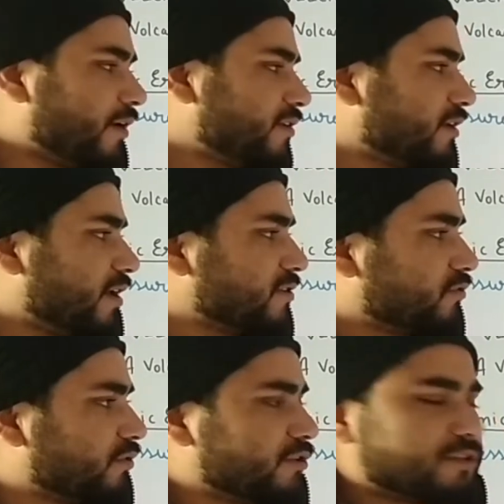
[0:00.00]
why sir has
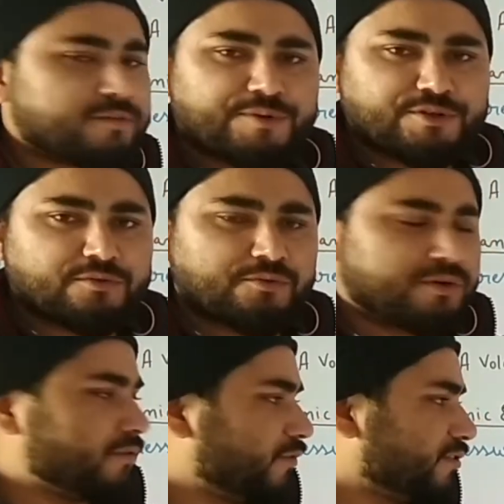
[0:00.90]
drawn this pressure
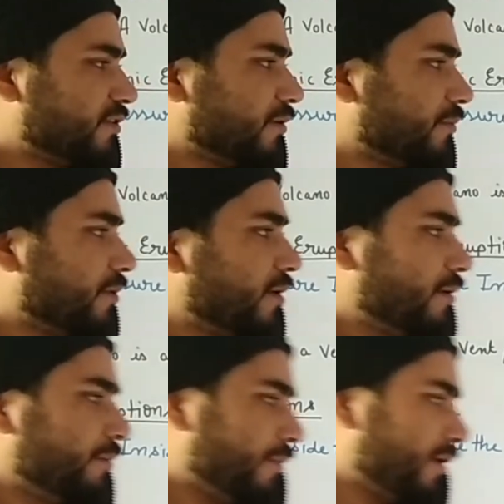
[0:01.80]
cooker. Will sir
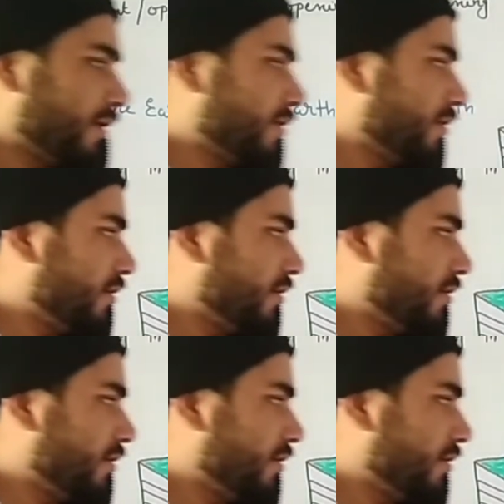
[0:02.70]
make